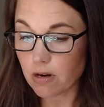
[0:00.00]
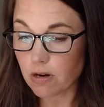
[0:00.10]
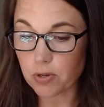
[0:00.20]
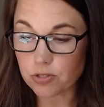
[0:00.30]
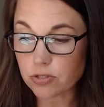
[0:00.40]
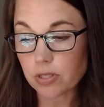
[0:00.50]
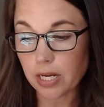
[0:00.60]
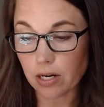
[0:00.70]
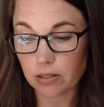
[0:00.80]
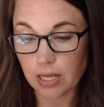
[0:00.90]
our personal
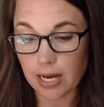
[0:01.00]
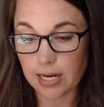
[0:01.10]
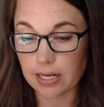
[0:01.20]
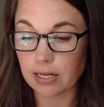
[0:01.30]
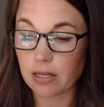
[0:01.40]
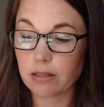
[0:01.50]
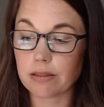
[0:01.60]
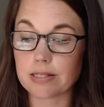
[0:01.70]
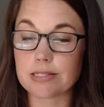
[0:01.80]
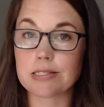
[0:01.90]
care line,
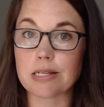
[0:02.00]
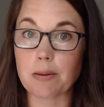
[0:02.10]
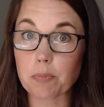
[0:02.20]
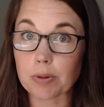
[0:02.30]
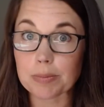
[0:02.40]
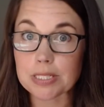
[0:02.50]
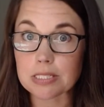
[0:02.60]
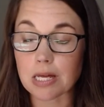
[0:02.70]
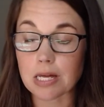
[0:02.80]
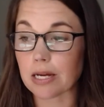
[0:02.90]
the
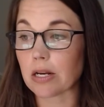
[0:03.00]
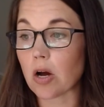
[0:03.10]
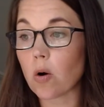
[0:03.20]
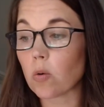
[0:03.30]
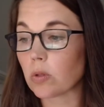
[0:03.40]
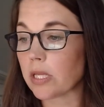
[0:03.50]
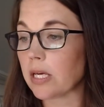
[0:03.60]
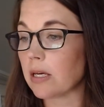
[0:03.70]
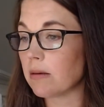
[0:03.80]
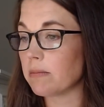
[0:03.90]
supplements line.
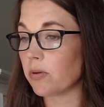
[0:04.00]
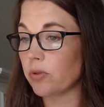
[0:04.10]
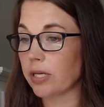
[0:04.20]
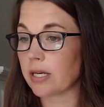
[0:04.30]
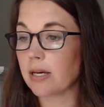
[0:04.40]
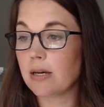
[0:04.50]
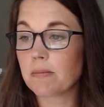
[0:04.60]
Holy moly.